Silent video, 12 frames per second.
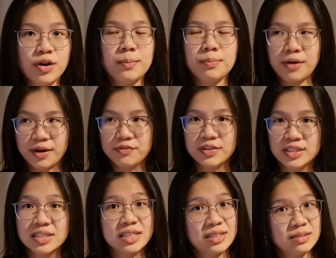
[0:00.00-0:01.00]

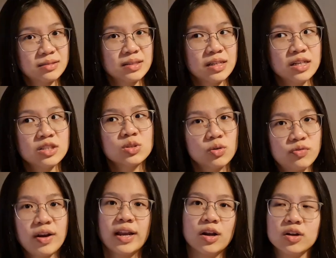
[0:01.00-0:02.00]
breakfast in so
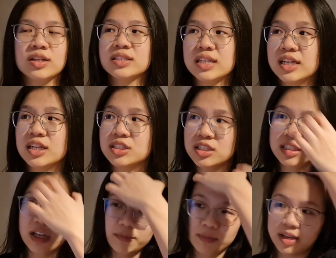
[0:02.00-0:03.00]
far in all the staycations
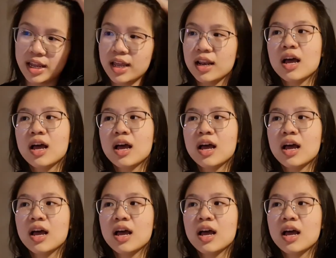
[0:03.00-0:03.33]
I've been at.